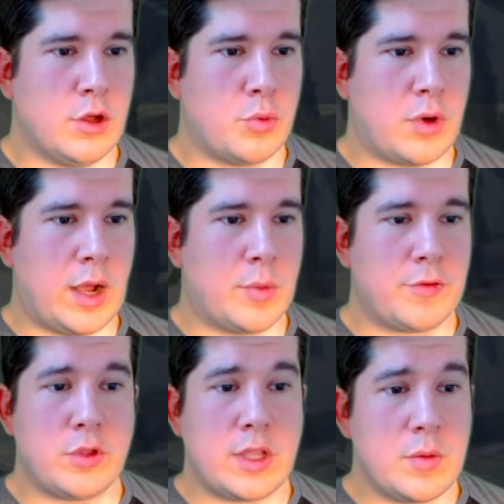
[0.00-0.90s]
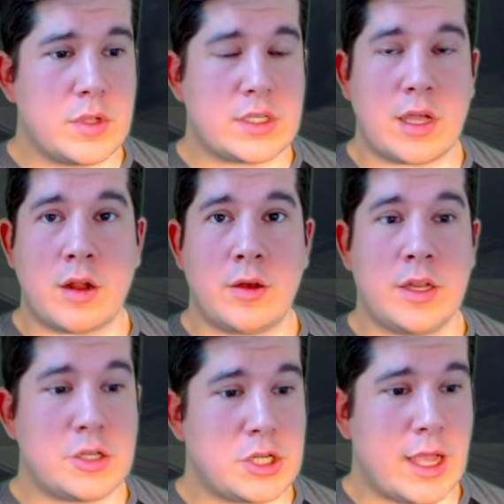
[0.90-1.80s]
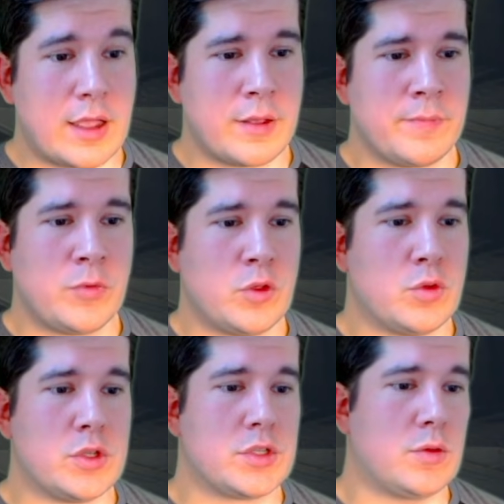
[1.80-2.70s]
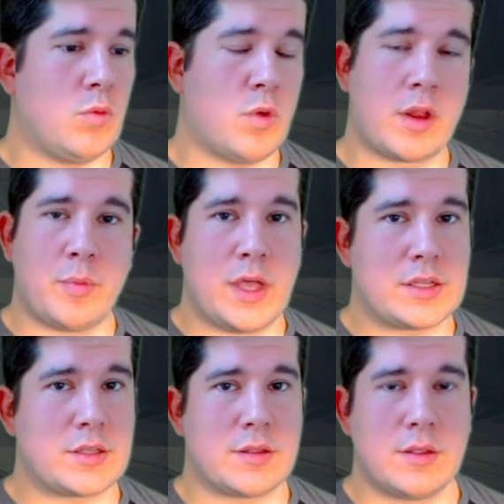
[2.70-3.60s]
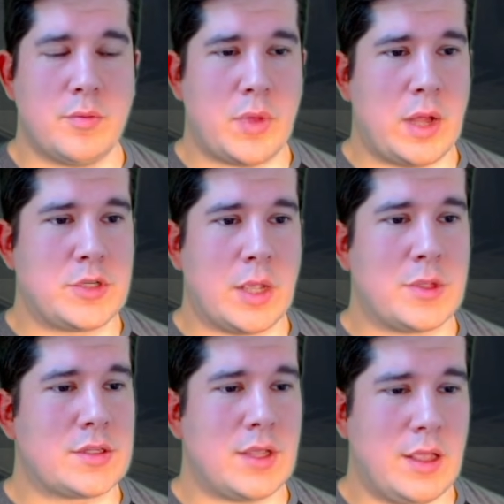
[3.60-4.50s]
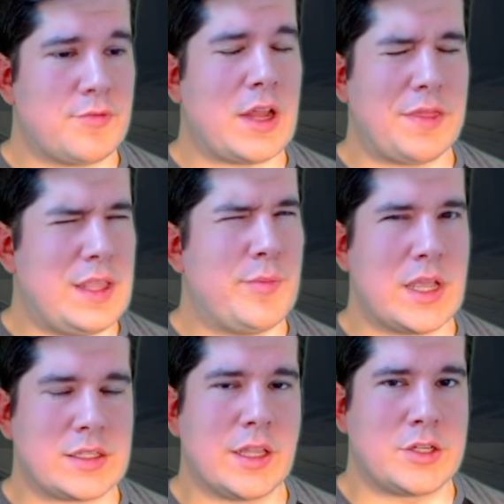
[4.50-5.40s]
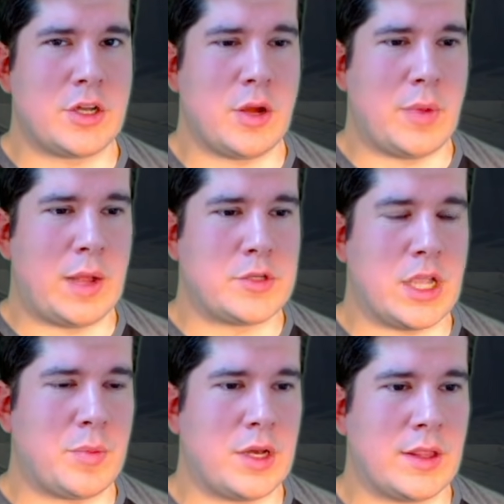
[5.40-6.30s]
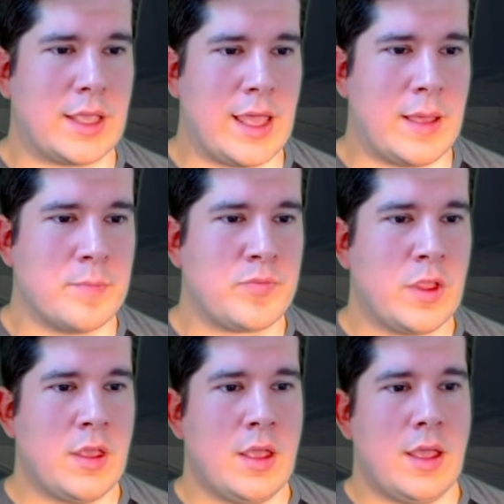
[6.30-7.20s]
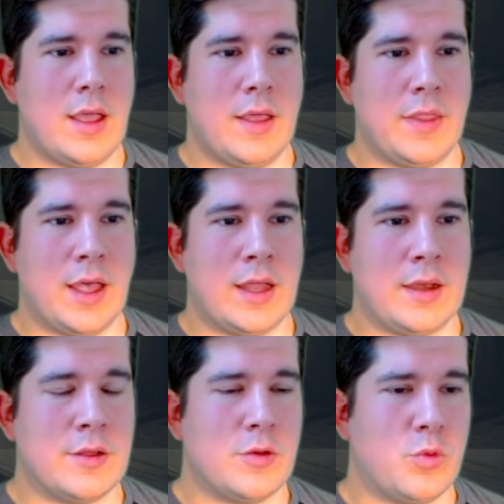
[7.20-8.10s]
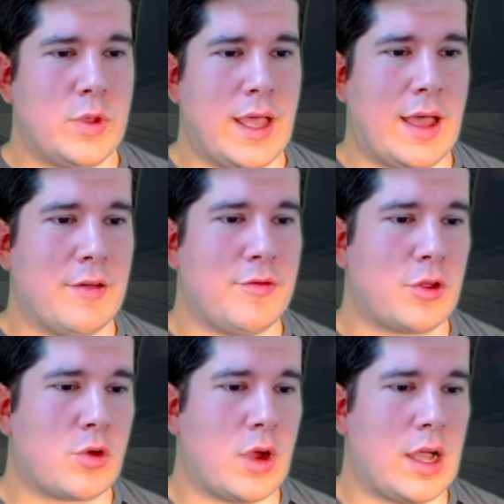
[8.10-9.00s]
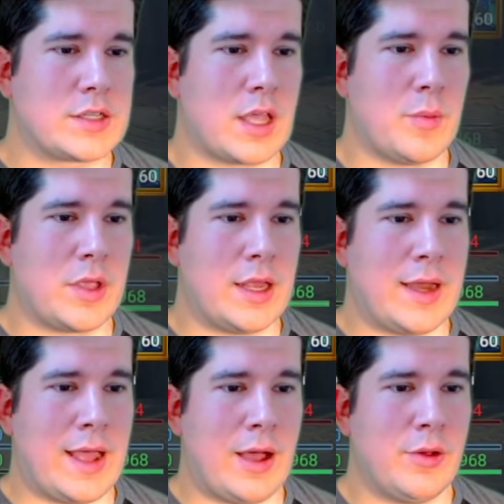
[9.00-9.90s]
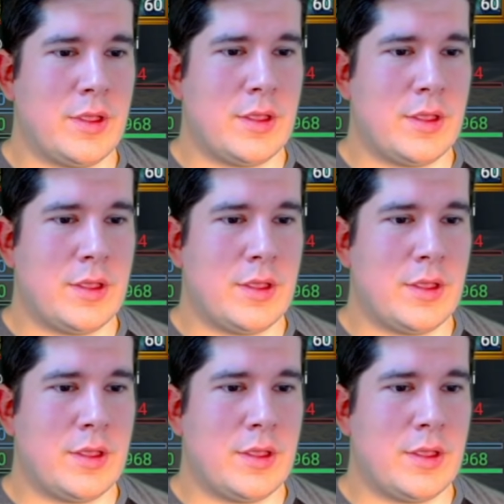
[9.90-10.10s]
problem. But if you did miss out on Nishak, who is one of the best bomb champions, if not the best legendary bomb champion in the game. And then we have Kroz coming in now